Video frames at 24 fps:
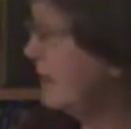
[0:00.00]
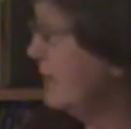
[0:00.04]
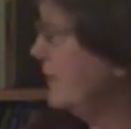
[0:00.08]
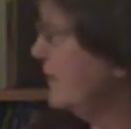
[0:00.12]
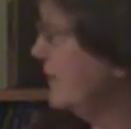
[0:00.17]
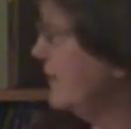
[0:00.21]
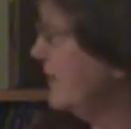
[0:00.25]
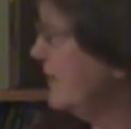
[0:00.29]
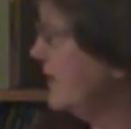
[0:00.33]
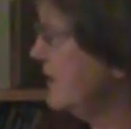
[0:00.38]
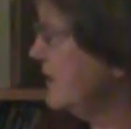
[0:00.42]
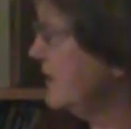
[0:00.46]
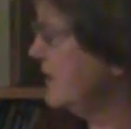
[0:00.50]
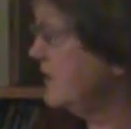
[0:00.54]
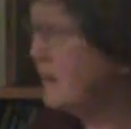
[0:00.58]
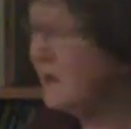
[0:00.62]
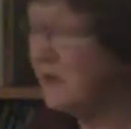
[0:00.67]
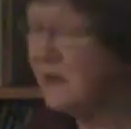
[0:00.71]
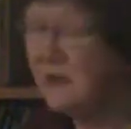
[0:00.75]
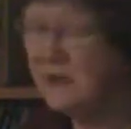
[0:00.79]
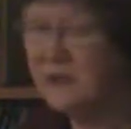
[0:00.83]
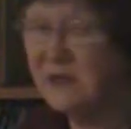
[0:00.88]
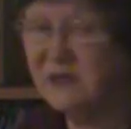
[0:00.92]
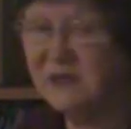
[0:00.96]
in the
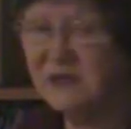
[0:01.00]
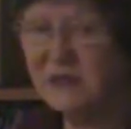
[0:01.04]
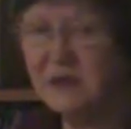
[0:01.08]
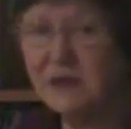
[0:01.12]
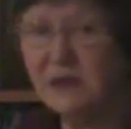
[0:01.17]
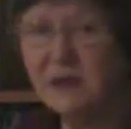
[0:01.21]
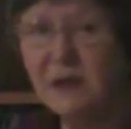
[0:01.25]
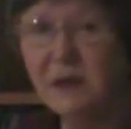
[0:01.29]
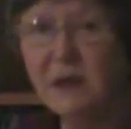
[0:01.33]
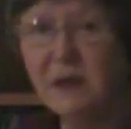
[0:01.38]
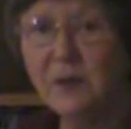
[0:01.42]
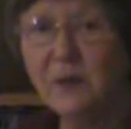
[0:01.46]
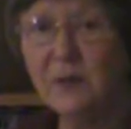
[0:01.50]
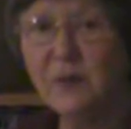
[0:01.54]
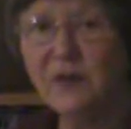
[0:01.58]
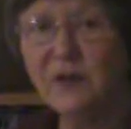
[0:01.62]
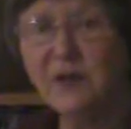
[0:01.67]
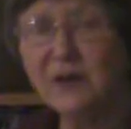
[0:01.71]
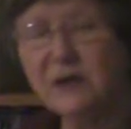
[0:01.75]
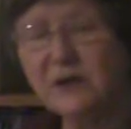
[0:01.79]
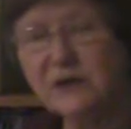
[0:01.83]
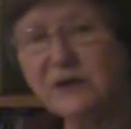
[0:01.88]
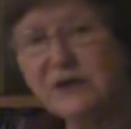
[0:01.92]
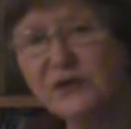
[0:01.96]
DDC,
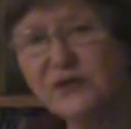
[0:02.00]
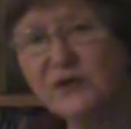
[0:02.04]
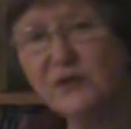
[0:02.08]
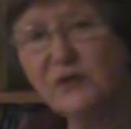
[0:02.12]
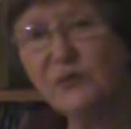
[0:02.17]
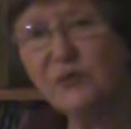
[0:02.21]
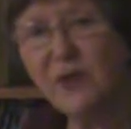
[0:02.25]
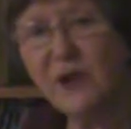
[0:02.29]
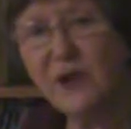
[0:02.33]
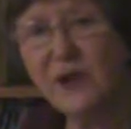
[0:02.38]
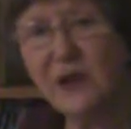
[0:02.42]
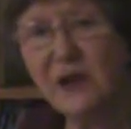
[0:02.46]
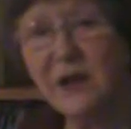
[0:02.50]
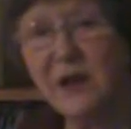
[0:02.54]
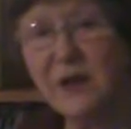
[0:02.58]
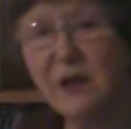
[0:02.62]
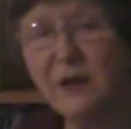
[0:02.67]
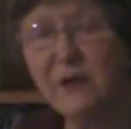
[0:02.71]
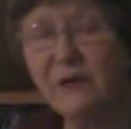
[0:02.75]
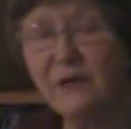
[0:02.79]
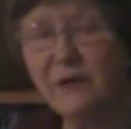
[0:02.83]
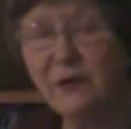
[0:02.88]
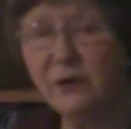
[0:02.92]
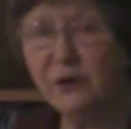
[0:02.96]
because you may
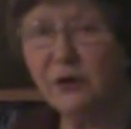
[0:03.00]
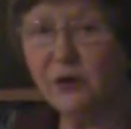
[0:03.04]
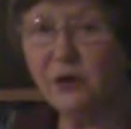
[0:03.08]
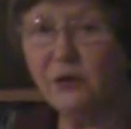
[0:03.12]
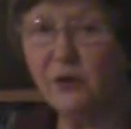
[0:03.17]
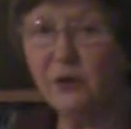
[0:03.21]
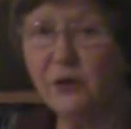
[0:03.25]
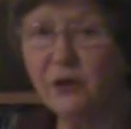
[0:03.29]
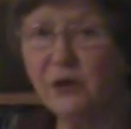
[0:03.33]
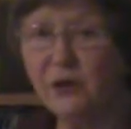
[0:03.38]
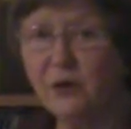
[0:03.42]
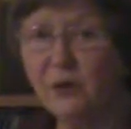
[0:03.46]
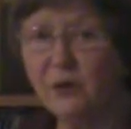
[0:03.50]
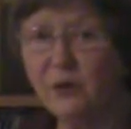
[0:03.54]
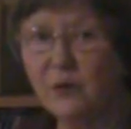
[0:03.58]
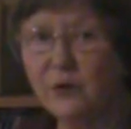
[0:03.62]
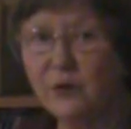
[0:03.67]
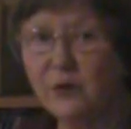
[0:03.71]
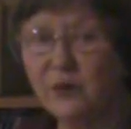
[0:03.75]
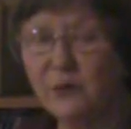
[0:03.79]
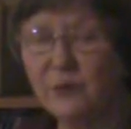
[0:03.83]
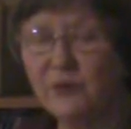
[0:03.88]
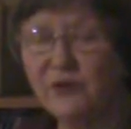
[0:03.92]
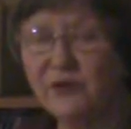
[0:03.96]
very well want
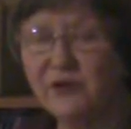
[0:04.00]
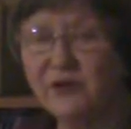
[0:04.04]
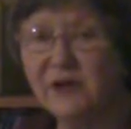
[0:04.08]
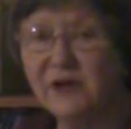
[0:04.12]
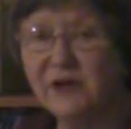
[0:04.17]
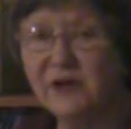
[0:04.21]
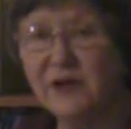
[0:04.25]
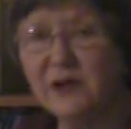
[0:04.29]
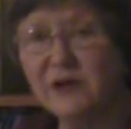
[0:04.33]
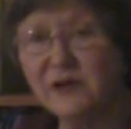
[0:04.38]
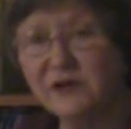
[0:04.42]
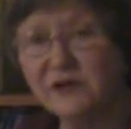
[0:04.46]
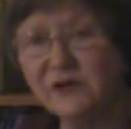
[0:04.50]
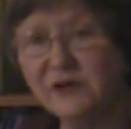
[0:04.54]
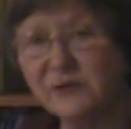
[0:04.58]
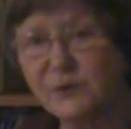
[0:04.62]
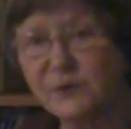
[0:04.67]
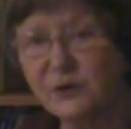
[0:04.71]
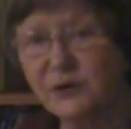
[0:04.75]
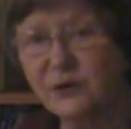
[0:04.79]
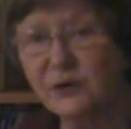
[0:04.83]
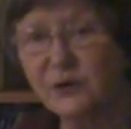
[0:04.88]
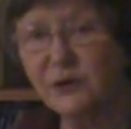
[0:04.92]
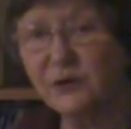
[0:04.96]
to put that
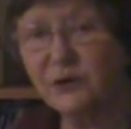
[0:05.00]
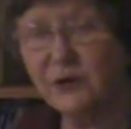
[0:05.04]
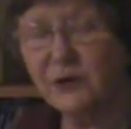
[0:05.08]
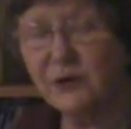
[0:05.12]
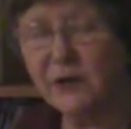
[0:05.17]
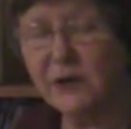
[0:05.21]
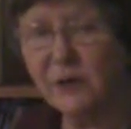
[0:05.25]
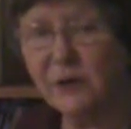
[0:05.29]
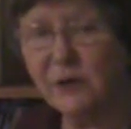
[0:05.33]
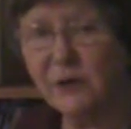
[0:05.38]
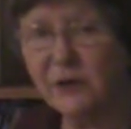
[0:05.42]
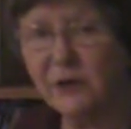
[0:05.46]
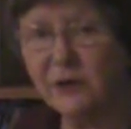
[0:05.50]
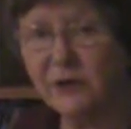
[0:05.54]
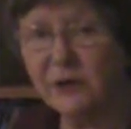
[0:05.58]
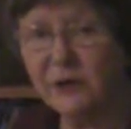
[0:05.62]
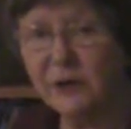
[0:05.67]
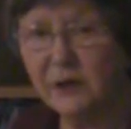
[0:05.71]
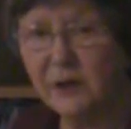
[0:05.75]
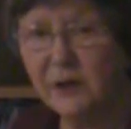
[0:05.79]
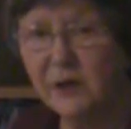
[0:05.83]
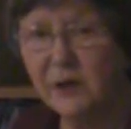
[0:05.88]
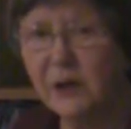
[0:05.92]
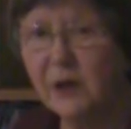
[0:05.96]
elsewhere in your library.
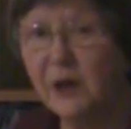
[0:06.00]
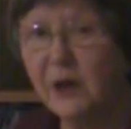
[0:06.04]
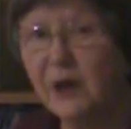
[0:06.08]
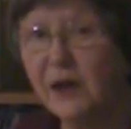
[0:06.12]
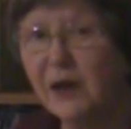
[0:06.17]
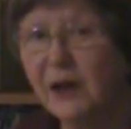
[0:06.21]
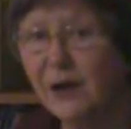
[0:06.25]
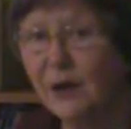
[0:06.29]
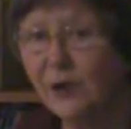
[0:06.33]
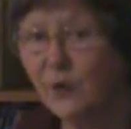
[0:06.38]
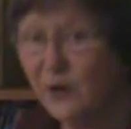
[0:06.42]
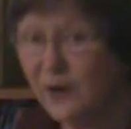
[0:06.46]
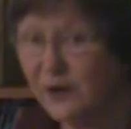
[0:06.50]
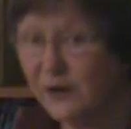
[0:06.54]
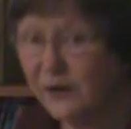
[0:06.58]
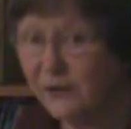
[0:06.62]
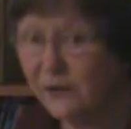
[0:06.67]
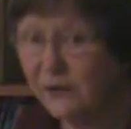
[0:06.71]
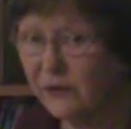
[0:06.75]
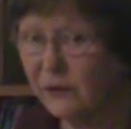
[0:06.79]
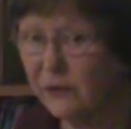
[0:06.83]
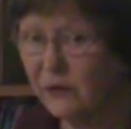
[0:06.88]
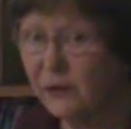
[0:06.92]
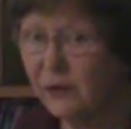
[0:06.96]

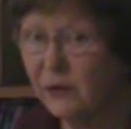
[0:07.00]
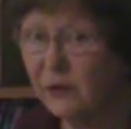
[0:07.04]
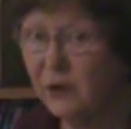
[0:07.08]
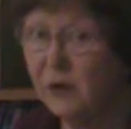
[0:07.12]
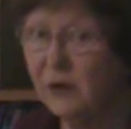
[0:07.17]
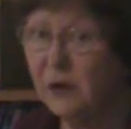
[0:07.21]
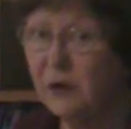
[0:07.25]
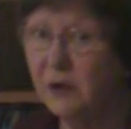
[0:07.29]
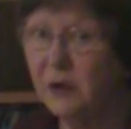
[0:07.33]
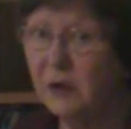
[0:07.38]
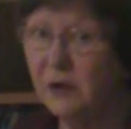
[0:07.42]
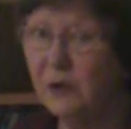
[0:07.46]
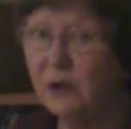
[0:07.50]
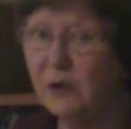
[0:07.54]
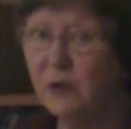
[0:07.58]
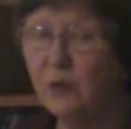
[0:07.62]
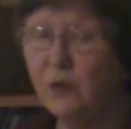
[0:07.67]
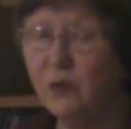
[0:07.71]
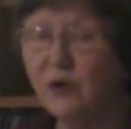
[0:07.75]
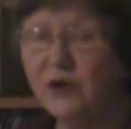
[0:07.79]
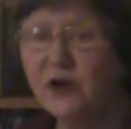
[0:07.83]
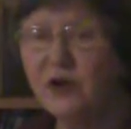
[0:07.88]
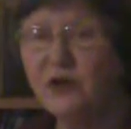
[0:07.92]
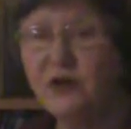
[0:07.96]
However,
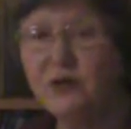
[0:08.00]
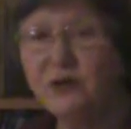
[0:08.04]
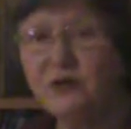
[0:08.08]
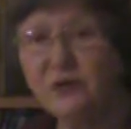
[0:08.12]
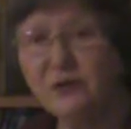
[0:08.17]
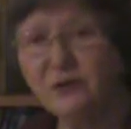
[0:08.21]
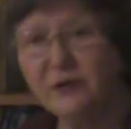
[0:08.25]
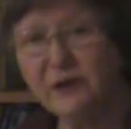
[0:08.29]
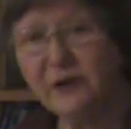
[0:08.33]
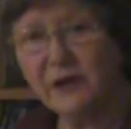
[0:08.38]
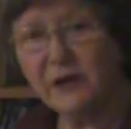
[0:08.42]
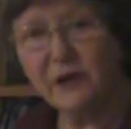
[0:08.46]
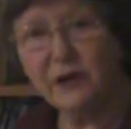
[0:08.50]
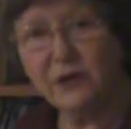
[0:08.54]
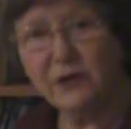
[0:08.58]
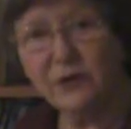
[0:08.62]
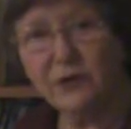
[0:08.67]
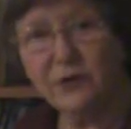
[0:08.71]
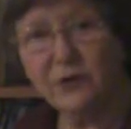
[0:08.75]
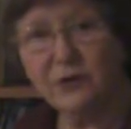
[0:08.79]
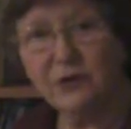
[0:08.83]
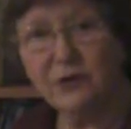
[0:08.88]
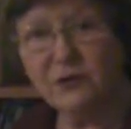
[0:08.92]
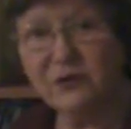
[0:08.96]
when you do that, you're
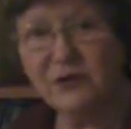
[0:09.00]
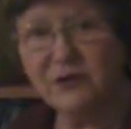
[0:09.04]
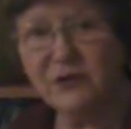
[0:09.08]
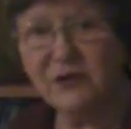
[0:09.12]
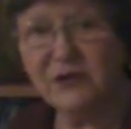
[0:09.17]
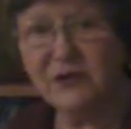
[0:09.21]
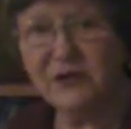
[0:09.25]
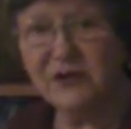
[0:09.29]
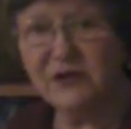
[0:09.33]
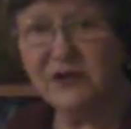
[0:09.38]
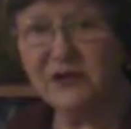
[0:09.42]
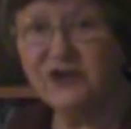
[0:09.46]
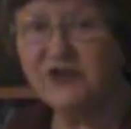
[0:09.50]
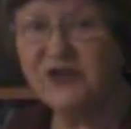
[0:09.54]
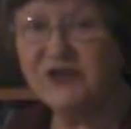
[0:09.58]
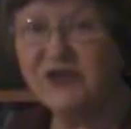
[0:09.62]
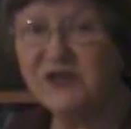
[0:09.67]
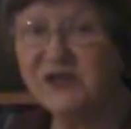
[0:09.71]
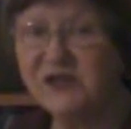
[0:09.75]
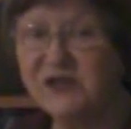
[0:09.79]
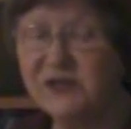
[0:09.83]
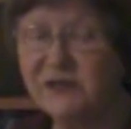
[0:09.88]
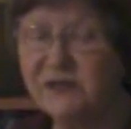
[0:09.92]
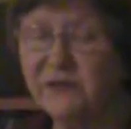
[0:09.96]
going to need to
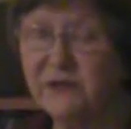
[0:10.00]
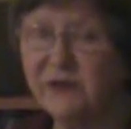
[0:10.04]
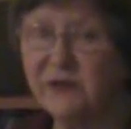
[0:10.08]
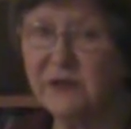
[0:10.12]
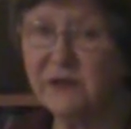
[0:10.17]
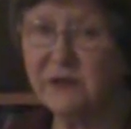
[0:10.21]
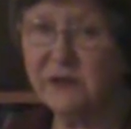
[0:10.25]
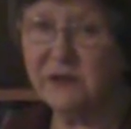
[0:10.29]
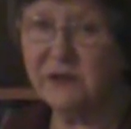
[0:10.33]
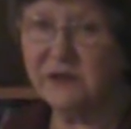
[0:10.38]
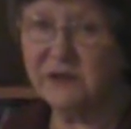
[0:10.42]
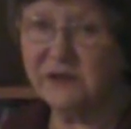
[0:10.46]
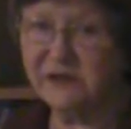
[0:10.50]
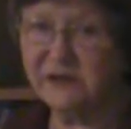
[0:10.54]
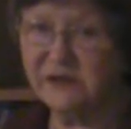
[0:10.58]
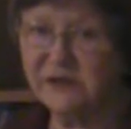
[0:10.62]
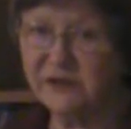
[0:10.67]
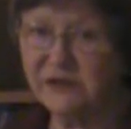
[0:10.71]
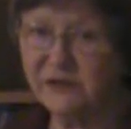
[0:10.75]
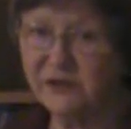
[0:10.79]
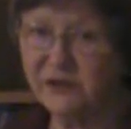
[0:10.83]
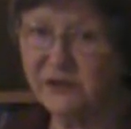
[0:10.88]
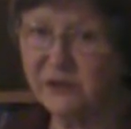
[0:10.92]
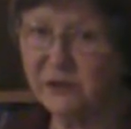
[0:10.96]
justify that
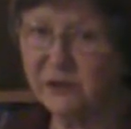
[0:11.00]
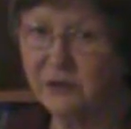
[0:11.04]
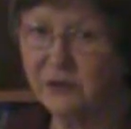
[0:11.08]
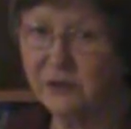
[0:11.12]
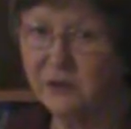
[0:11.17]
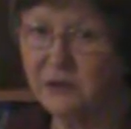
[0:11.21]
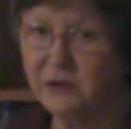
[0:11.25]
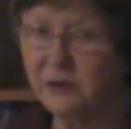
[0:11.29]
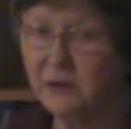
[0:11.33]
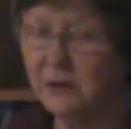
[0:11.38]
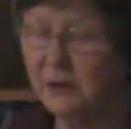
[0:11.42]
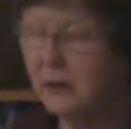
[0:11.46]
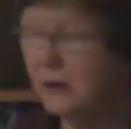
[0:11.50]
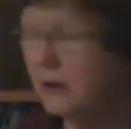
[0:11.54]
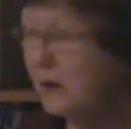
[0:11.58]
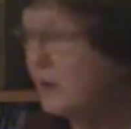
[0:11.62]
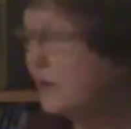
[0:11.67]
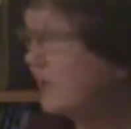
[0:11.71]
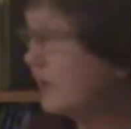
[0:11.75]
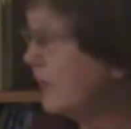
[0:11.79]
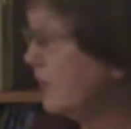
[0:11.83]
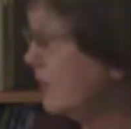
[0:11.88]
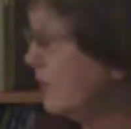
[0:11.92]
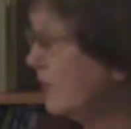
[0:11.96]
decision.
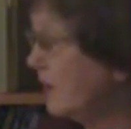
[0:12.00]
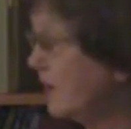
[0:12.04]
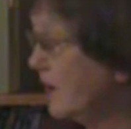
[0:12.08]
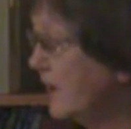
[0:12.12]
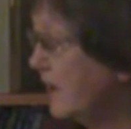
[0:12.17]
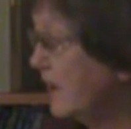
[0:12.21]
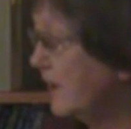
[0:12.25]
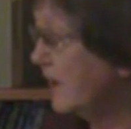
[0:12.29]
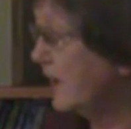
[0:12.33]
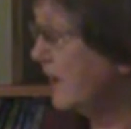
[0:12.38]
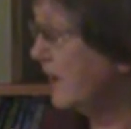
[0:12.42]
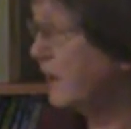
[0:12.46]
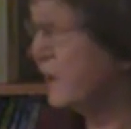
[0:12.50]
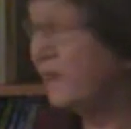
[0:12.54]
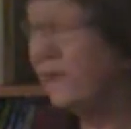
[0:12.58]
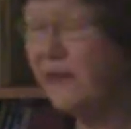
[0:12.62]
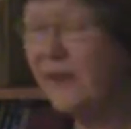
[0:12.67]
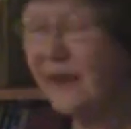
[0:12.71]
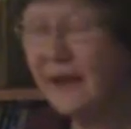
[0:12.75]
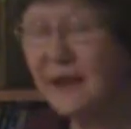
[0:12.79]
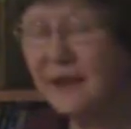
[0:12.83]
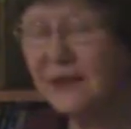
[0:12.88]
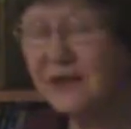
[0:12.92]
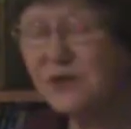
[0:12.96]
So again,
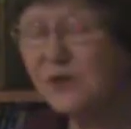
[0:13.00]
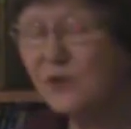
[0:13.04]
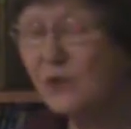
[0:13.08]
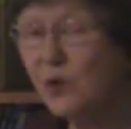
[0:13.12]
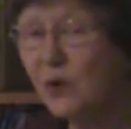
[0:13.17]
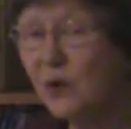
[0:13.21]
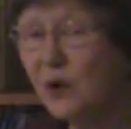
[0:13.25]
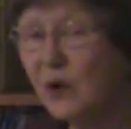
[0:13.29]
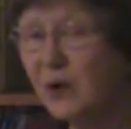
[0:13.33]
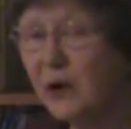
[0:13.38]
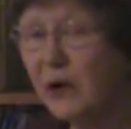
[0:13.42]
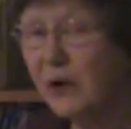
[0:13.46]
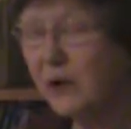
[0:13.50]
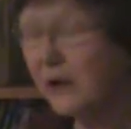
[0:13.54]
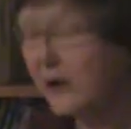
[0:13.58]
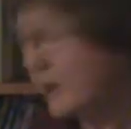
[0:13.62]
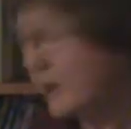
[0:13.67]
that's why